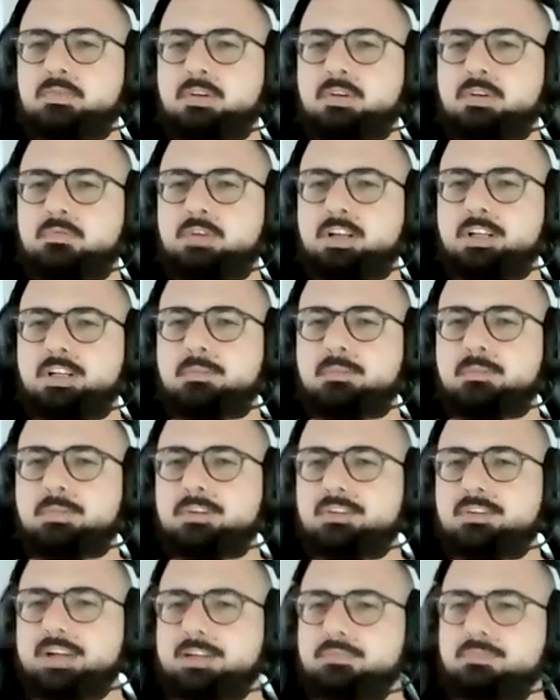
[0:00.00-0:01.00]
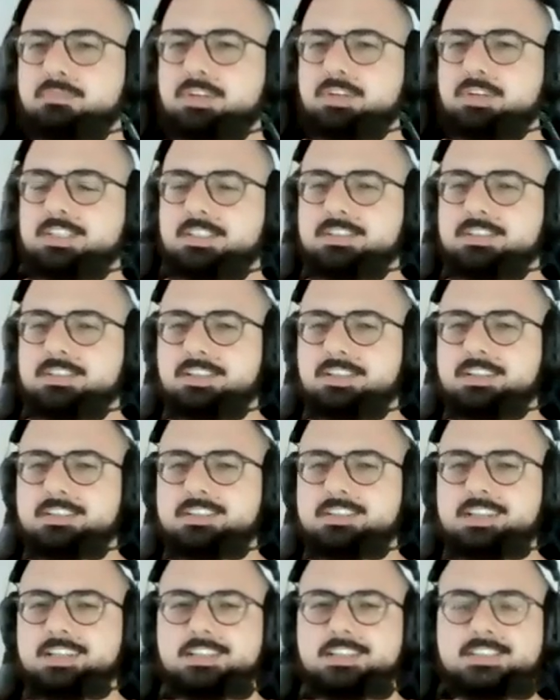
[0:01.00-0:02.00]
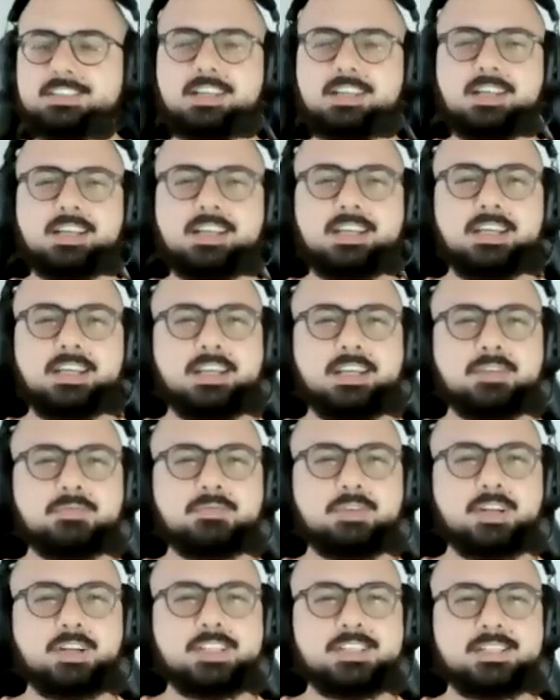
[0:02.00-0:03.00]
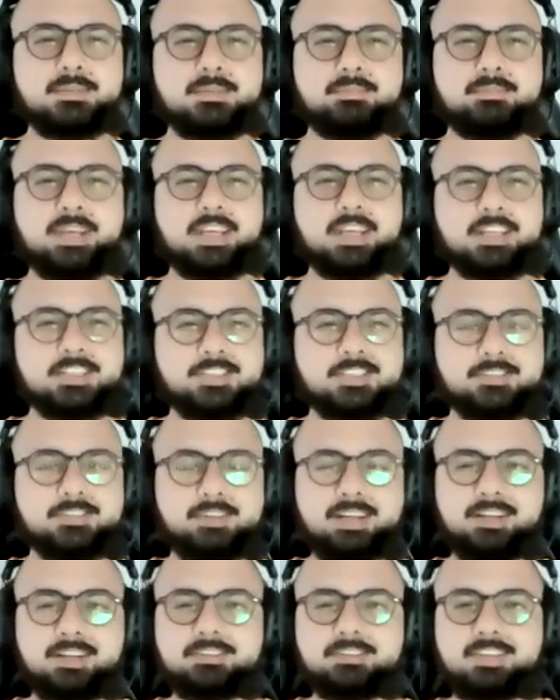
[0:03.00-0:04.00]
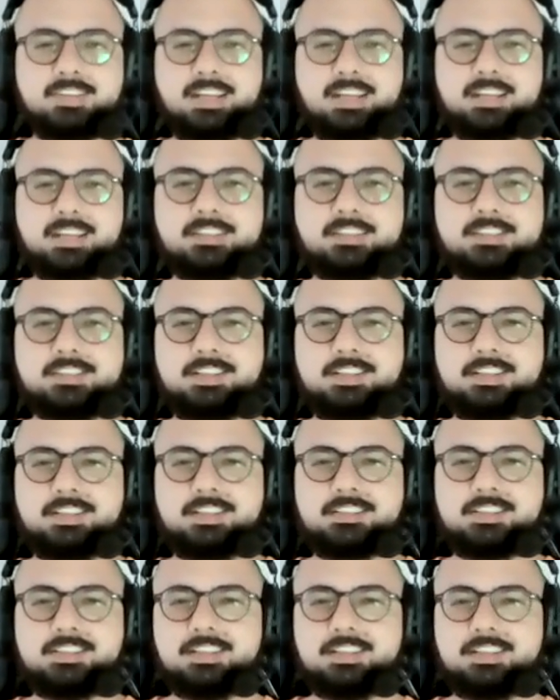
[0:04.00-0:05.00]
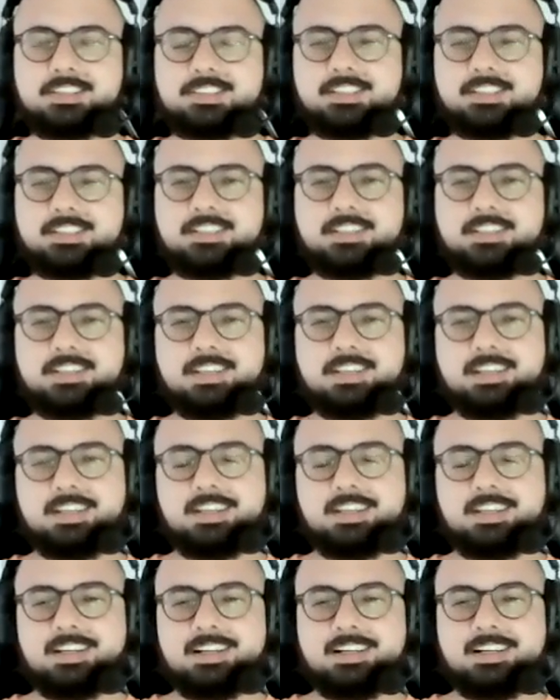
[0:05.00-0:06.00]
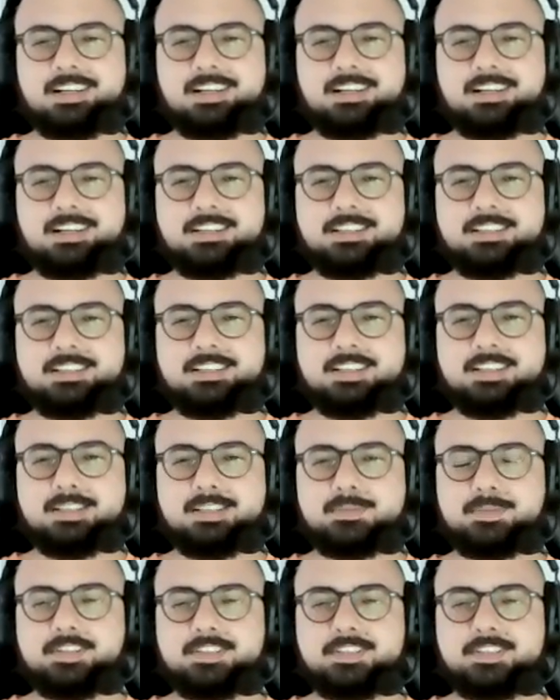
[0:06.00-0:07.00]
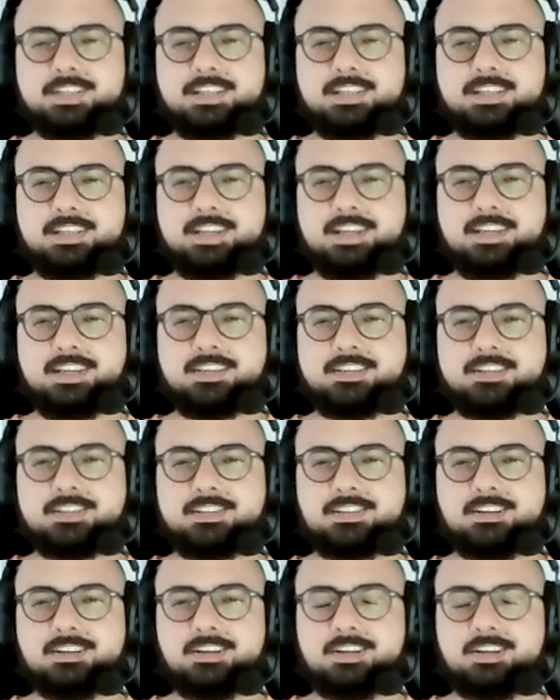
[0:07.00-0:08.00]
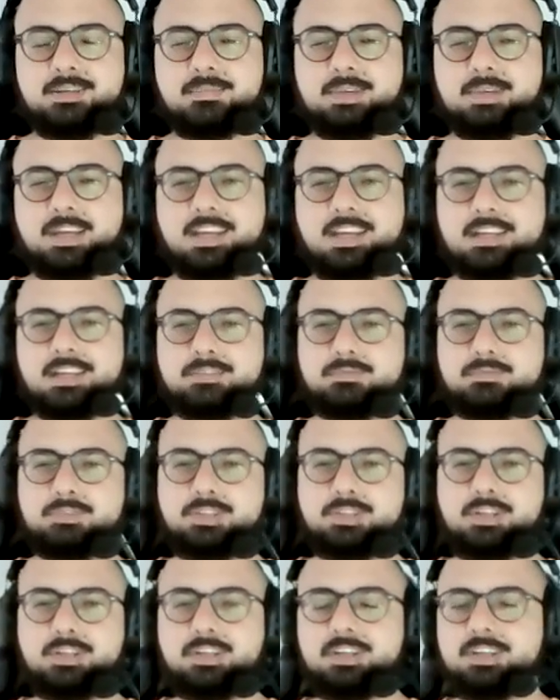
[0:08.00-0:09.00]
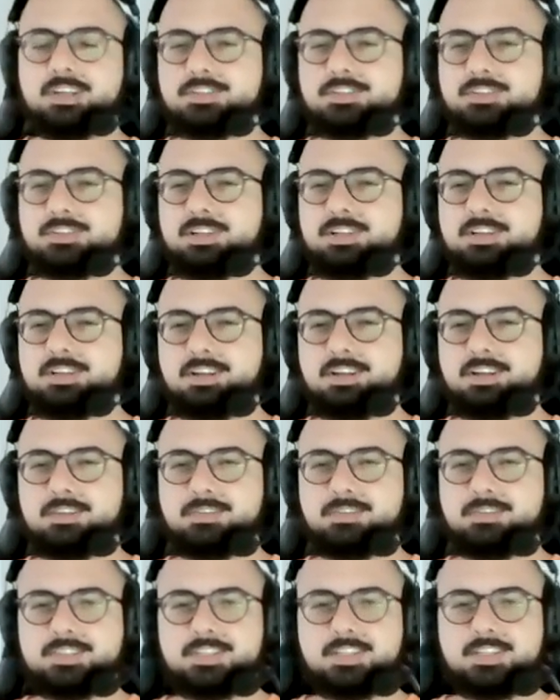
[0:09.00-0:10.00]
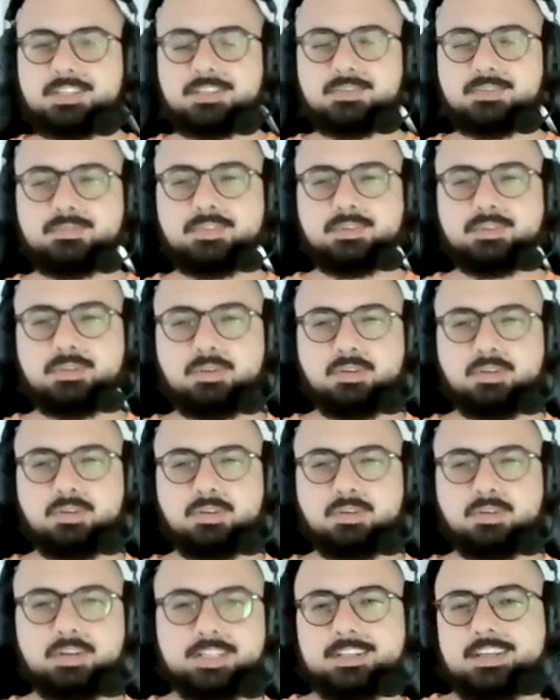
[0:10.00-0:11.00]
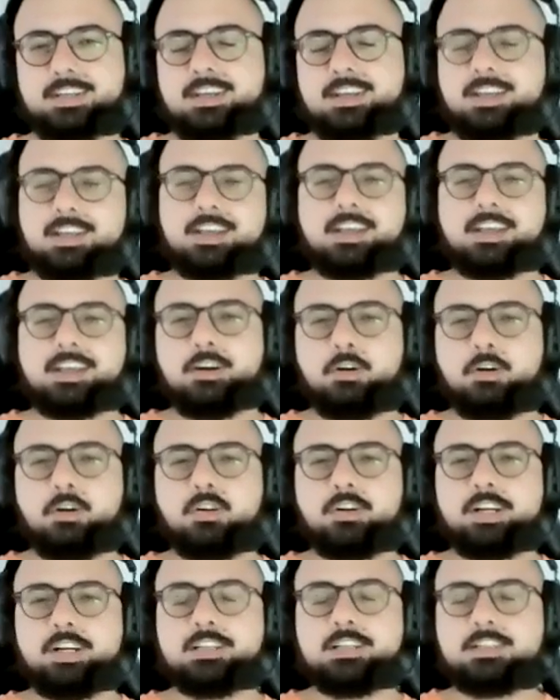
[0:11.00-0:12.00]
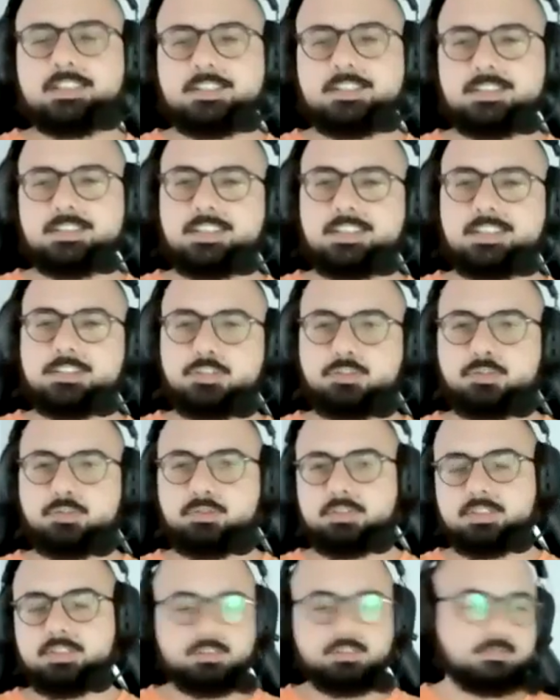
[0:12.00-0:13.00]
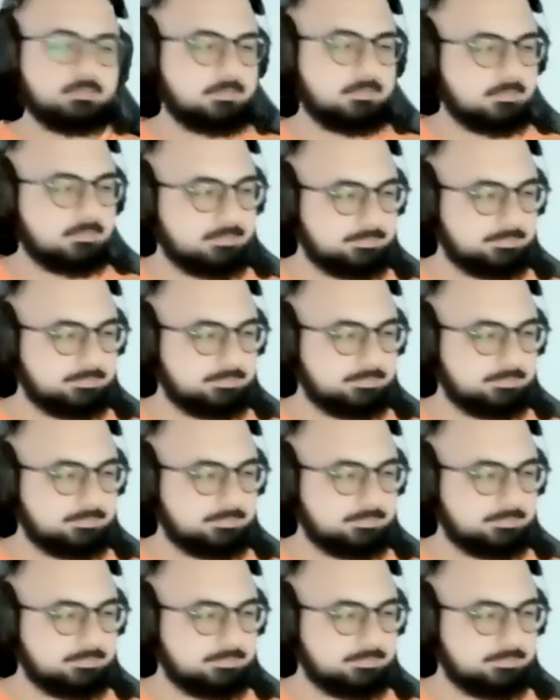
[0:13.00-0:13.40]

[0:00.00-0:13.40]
What number round was it? He's going to tell us. It was the biggest round, and he's going to tell us the experience that they had this time. And we're going to start a conversation with Auryn. Auryn, the stage is yours.